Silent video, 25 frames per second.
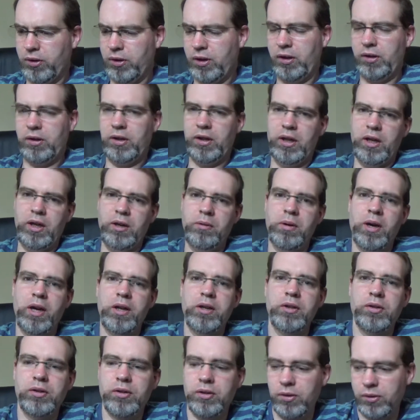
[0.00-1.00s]
anything anyway,
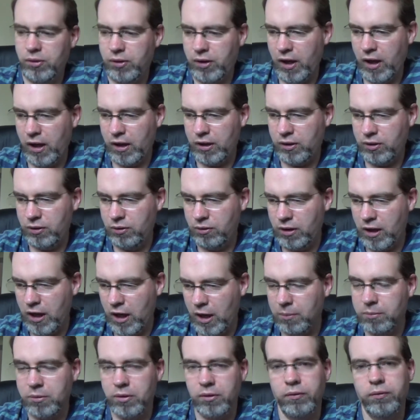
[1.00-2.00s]
I just used that to
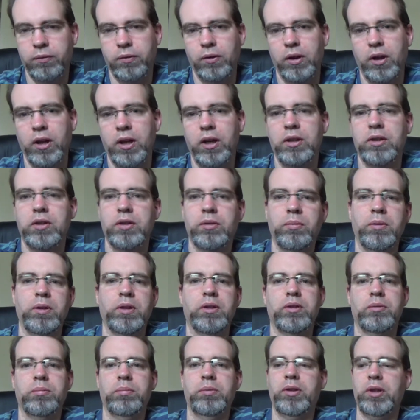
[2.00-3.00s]
capture footage,
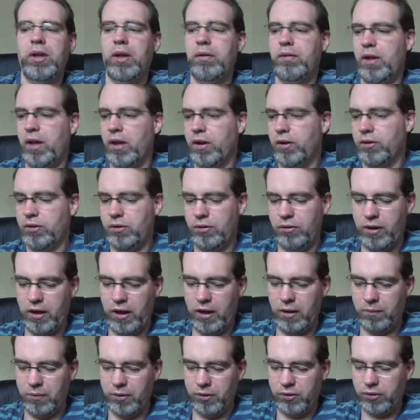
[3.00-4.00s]
which saved the other 2
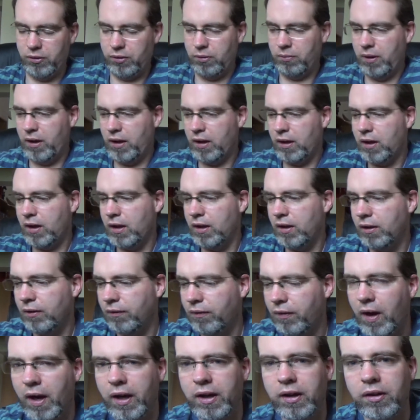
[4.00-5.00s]
cameras. So the way I kind of
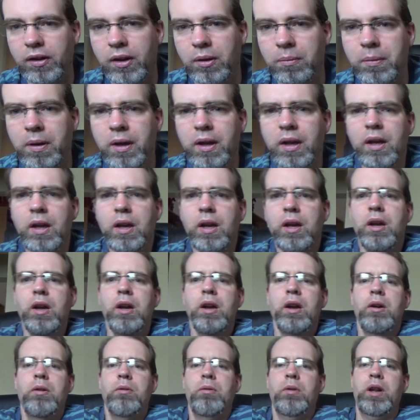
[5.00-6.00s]
divided them
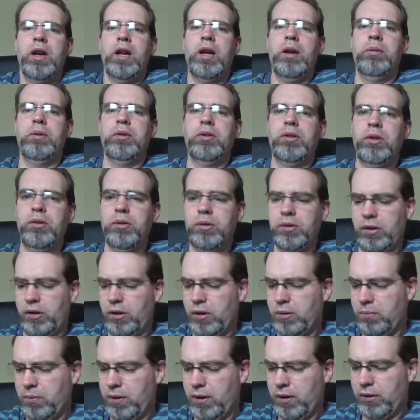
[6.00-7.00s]
when I was using
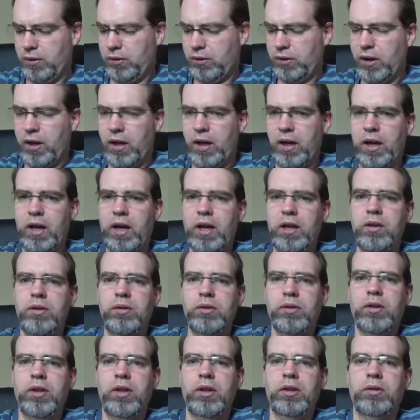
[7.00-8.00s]
them is I
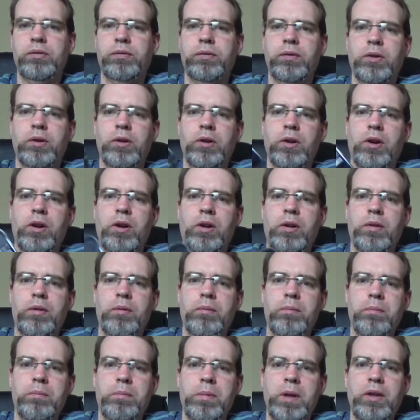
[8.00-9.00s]
used this for
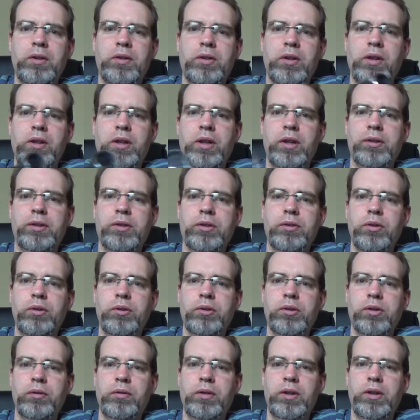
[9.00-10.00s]
basically
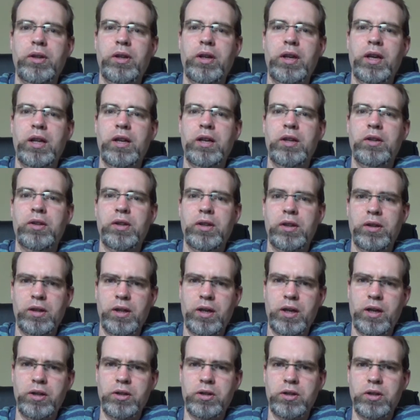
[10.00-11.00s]
exclusively anything
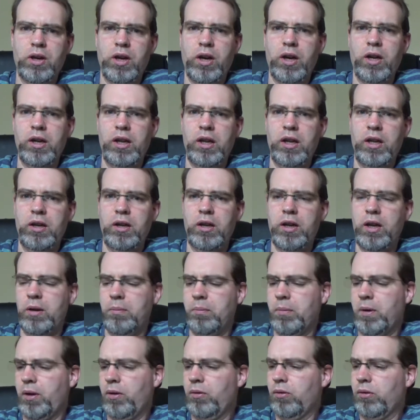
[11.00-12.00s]
that I shot in
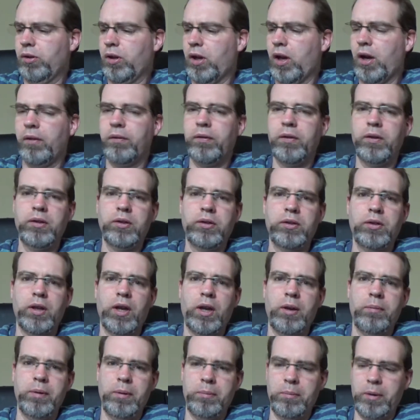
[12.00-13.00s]
my old office
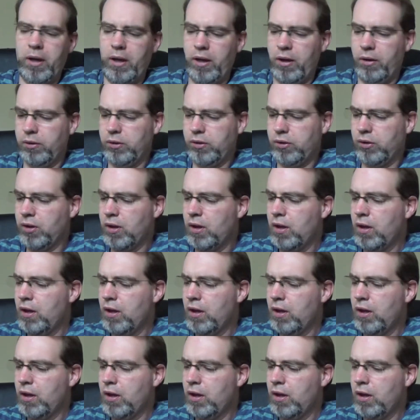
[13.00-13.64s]
at my house.